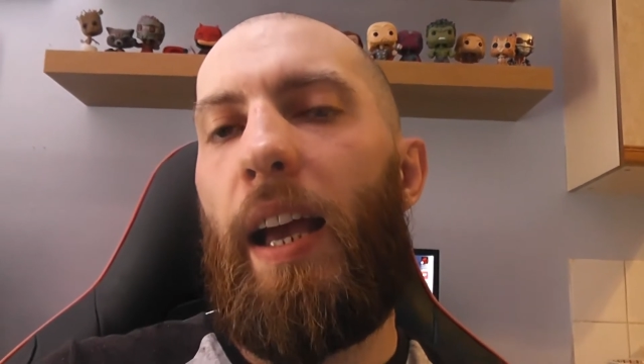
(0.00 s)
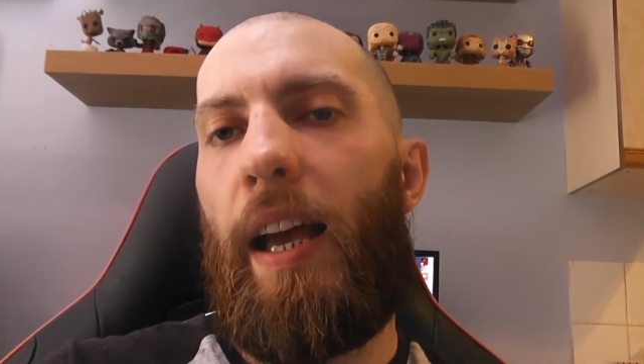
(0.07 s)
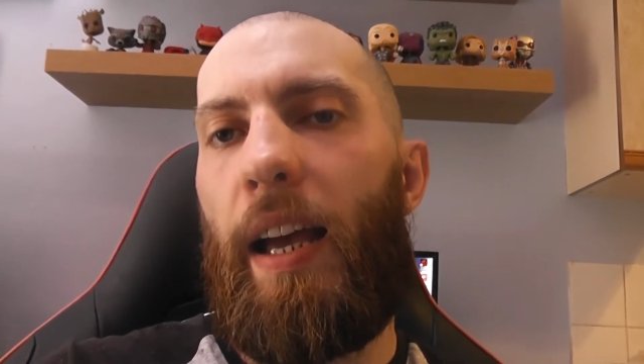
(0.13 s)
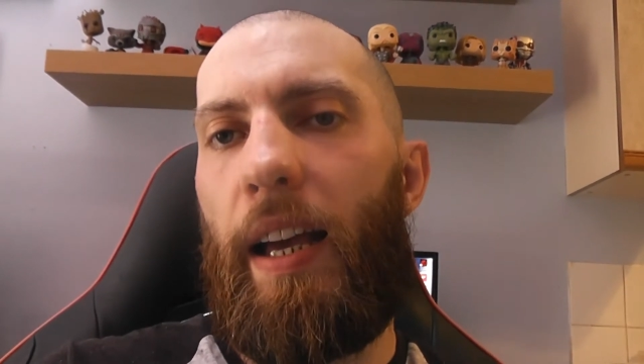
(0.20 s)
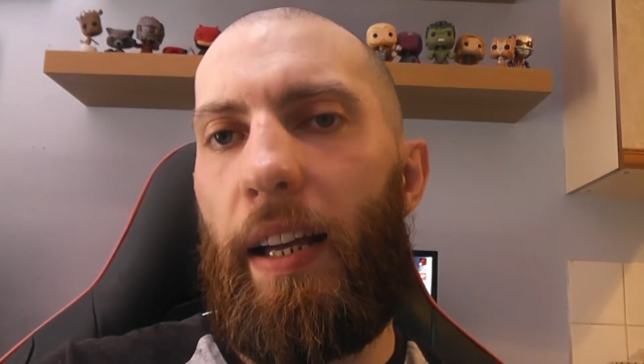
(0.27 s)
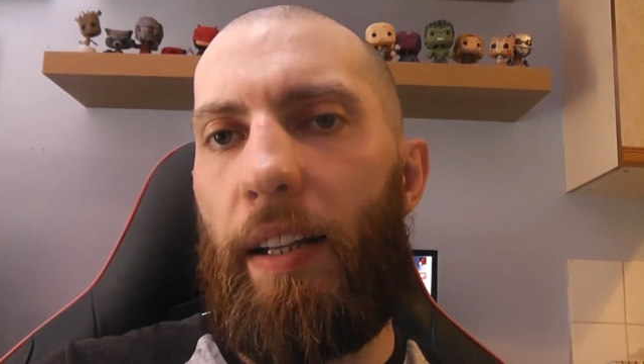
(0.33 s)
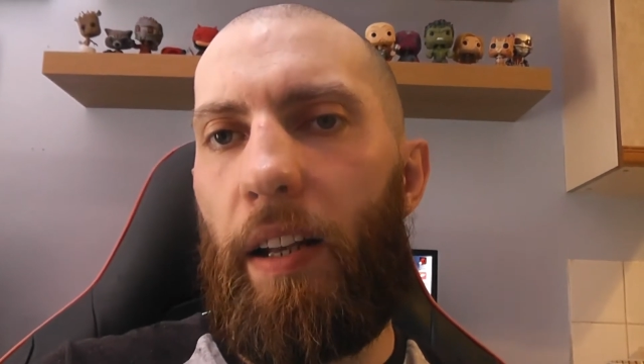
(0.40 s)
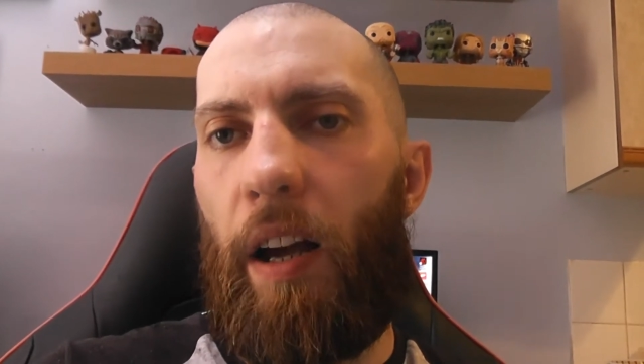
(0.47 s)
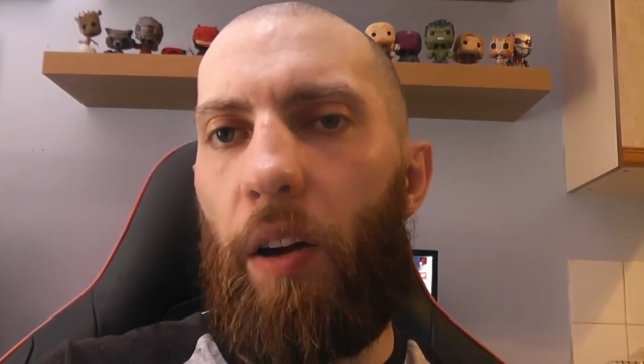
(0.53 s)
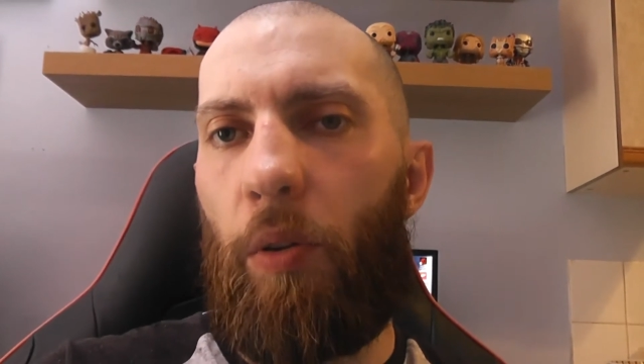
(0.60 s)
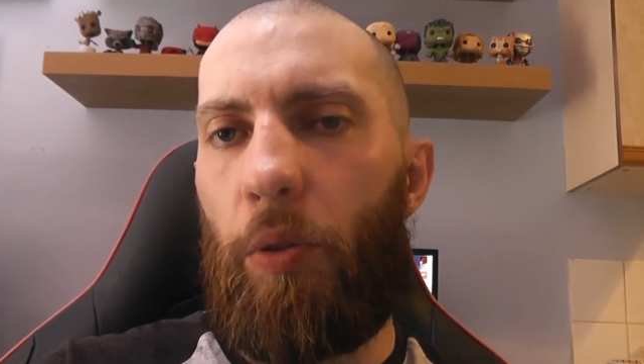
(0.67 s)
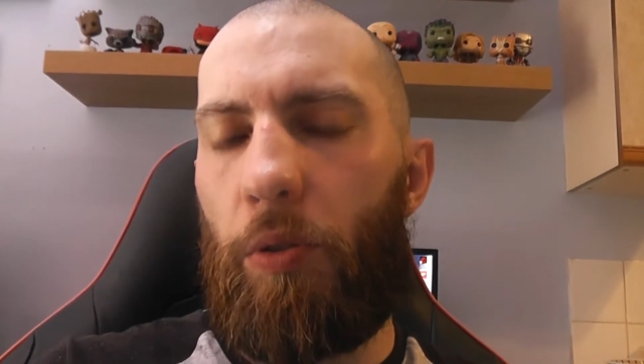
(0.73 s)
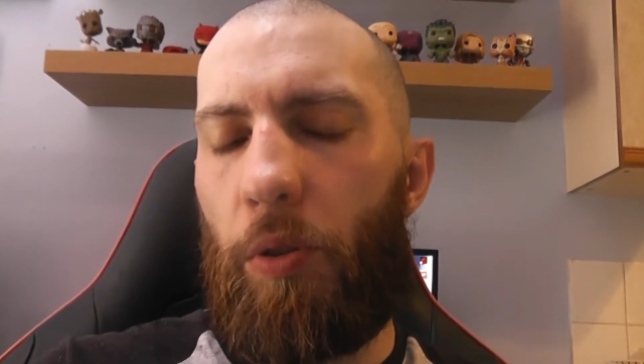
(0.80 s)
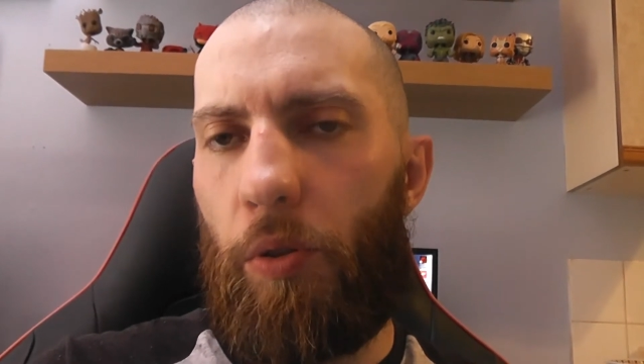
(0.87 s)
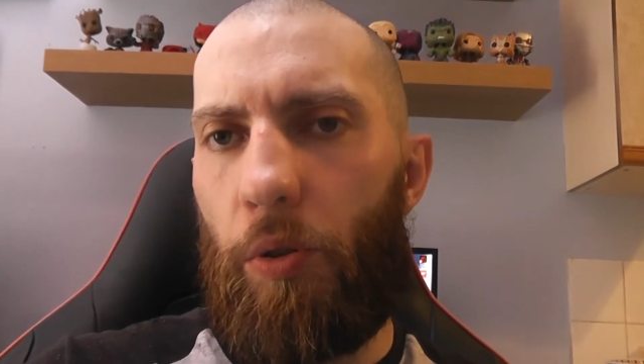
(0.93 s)
And I
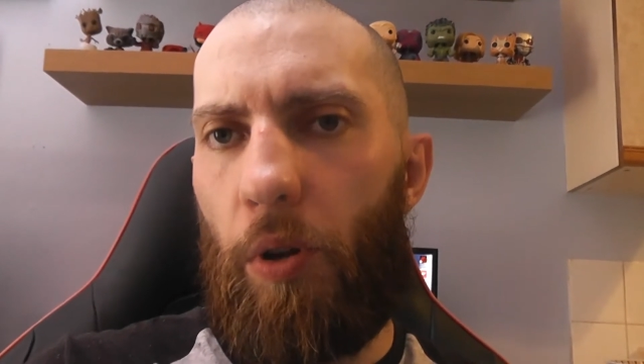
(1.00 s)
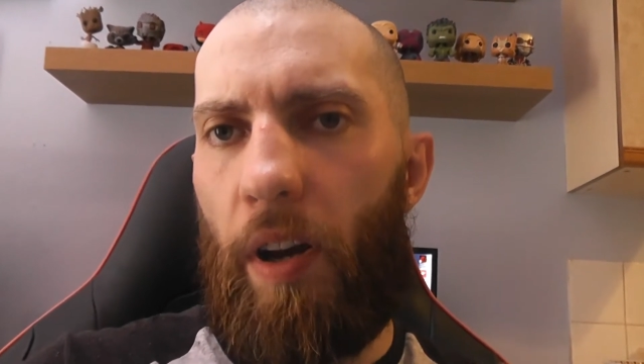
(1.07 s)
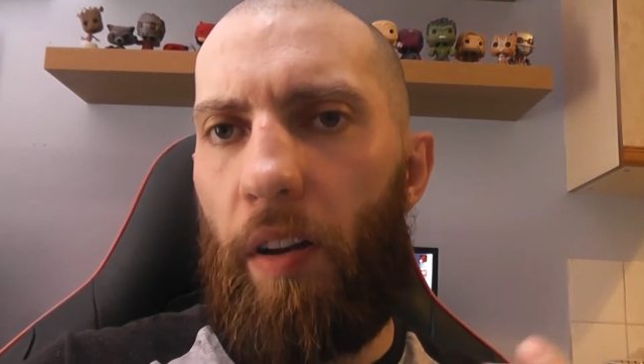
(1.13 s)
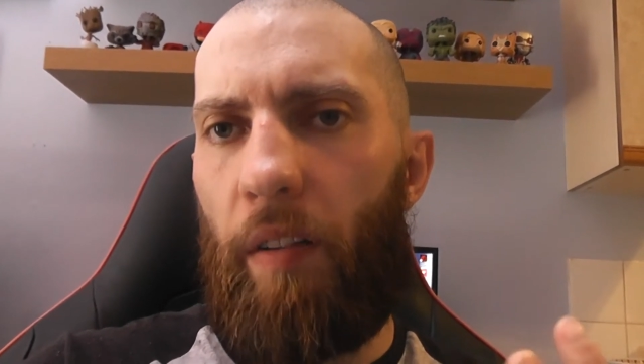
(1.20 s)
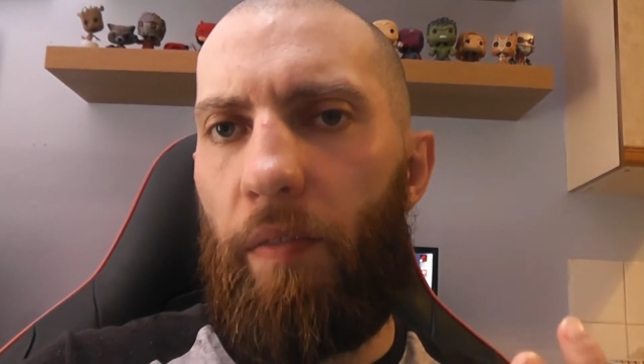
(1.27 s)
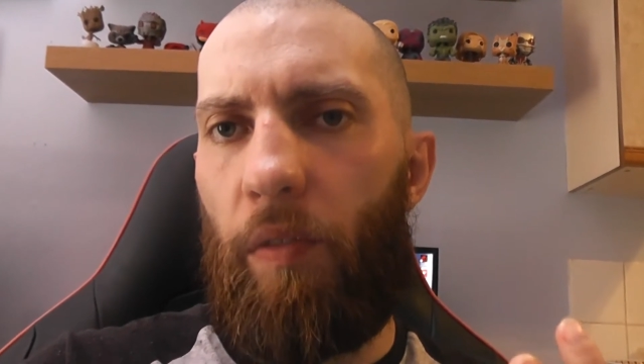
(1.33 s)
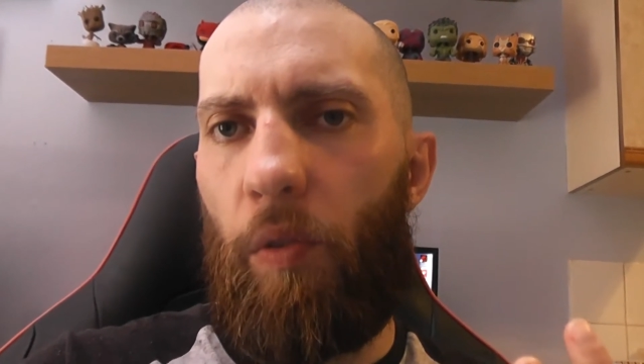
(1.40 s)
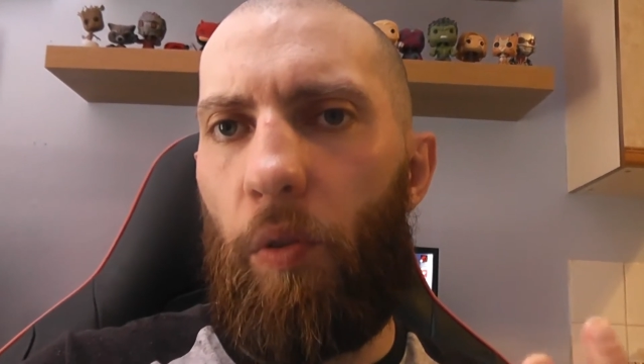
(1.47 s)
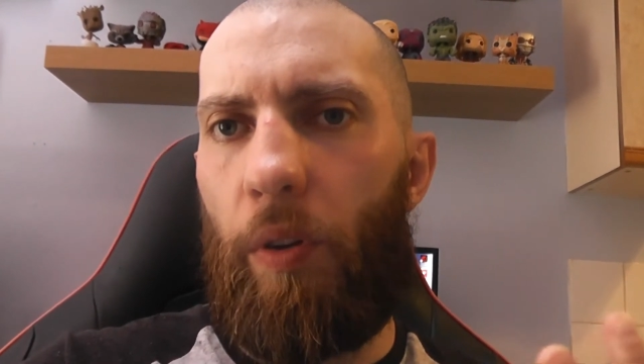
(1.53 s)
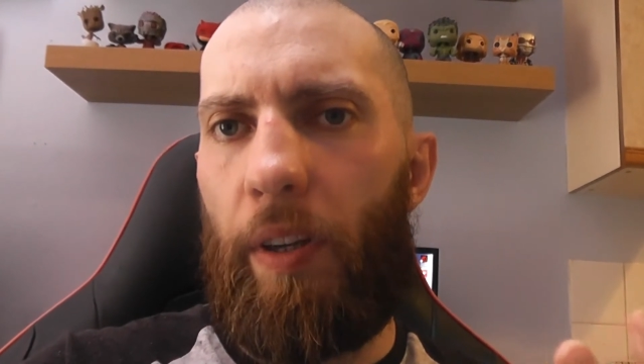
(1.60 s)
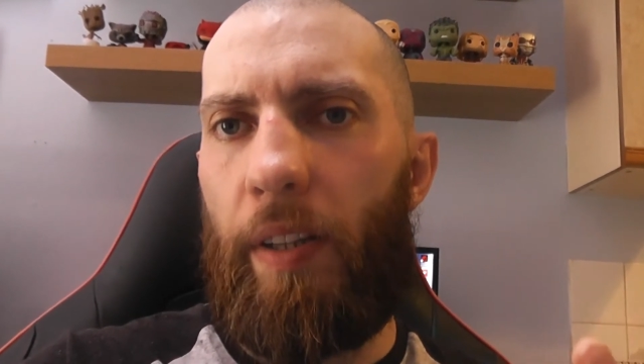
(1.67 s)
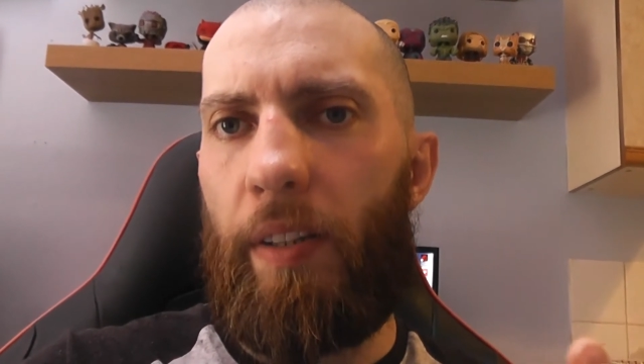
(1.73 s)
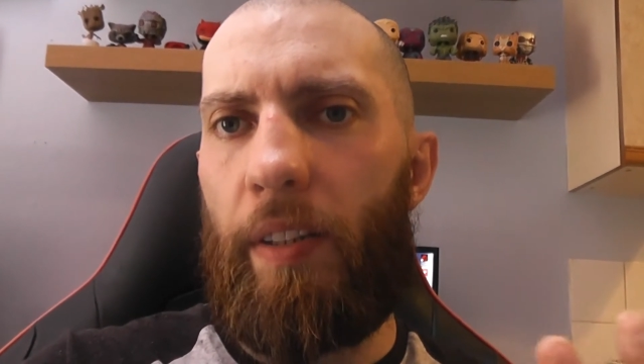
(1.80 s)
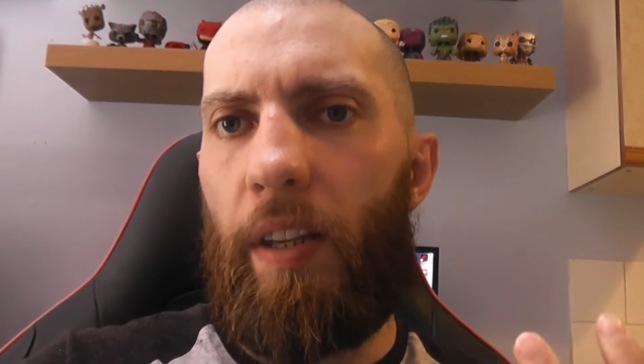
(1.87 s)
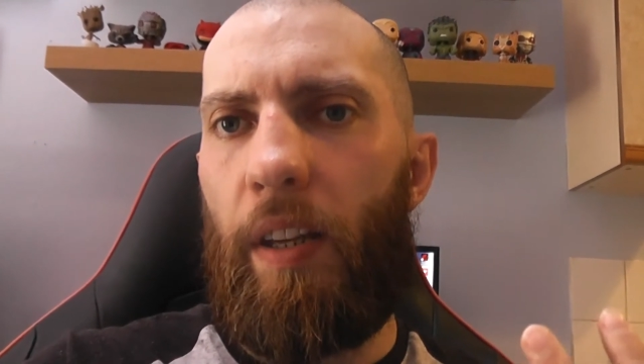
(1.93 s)
also try and
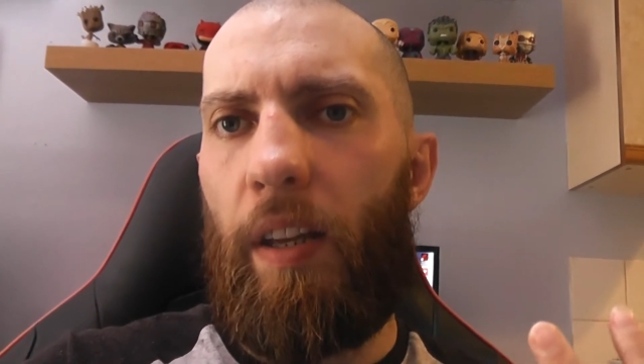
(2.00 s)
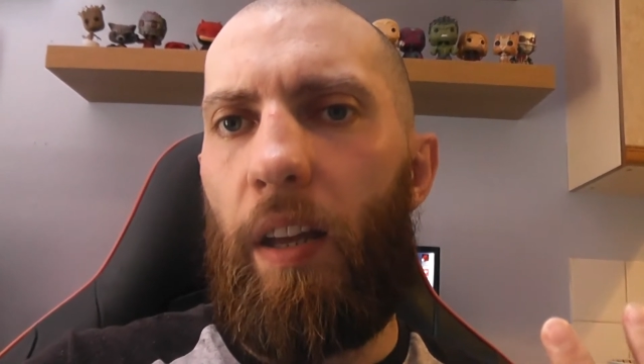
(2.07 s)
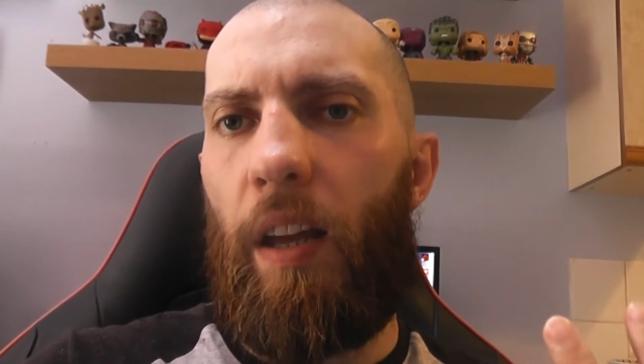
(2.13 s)
avoid